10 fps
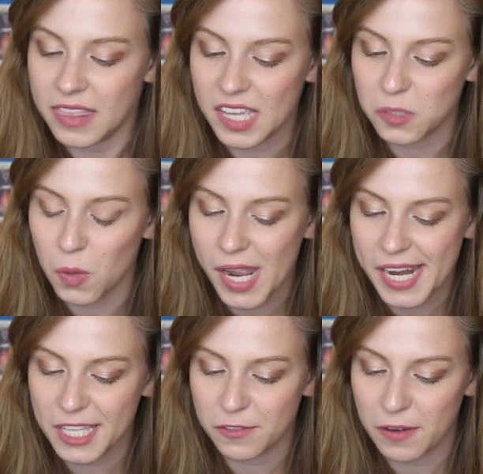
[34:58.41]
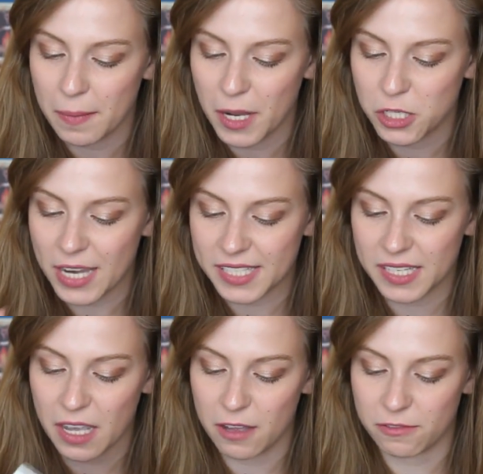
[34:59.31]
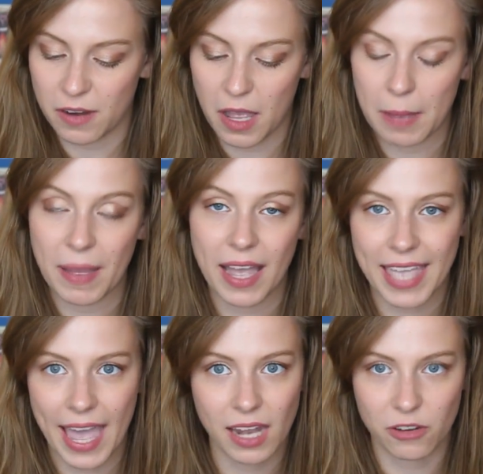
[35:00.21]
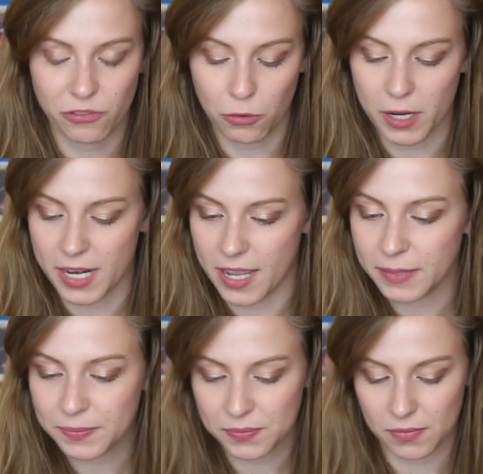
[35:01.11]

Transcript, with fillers: This one is from Jessica from California.